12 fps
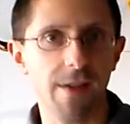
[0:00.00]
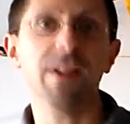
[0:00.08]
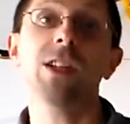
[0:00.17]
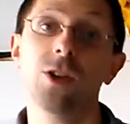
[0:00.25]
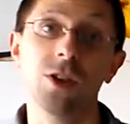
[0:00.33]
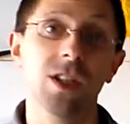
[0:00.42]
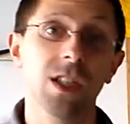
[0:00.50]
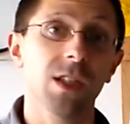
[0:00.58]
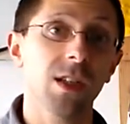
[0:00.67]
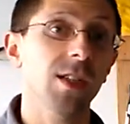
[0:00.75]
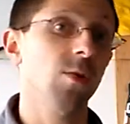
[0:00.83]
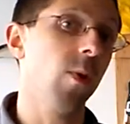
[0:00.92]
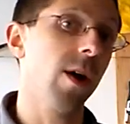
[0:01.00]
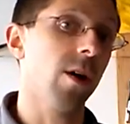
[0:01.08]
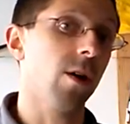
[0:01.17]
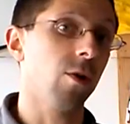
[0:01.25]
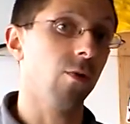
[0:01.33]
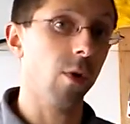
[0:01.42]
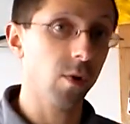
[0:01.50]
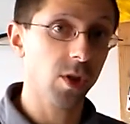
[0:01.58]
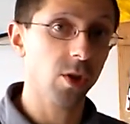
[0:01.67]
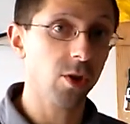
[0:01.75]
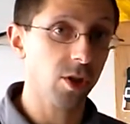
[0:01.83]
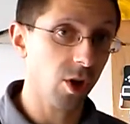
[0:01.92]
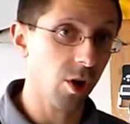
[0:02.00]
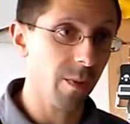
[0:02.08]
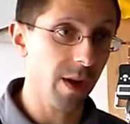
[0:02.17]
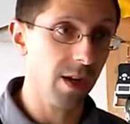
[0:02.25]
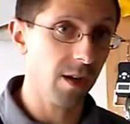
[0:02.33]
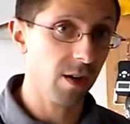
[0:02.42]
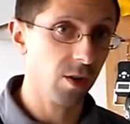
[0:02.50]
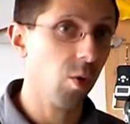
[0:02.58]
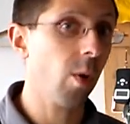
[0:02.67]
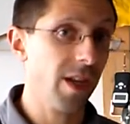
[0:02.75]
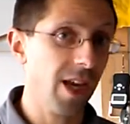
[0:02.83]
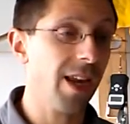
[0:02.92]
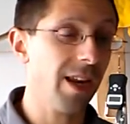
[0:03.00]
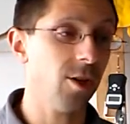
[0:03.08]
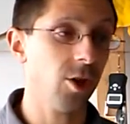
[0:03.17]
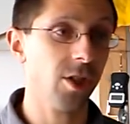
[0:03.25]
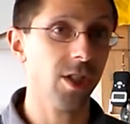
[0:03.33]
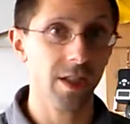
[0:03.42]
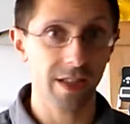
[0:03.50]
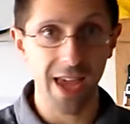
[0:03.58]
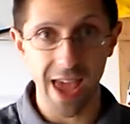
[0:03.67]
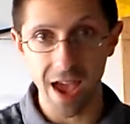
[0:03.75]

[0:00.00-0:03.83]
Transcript: inches is where grozer determined 28 inches in the